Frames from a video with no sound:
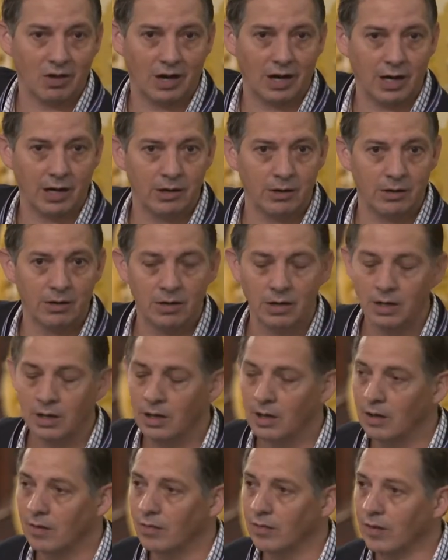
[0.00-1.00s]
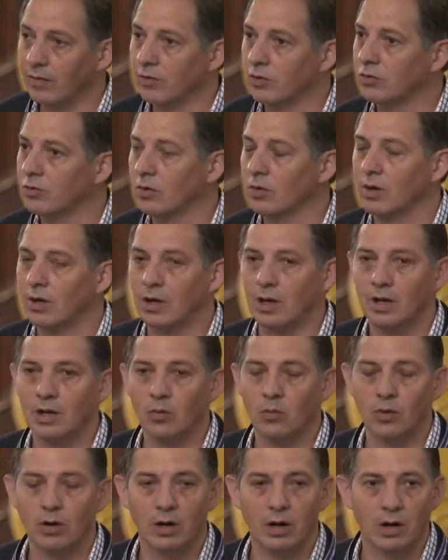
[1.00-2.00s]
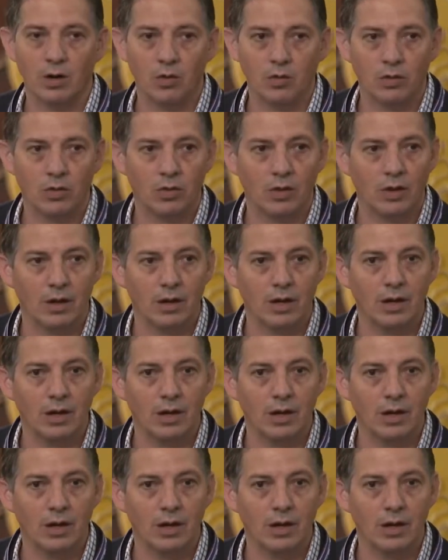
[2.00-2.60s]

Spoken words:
higher than they're doing it anywhere else,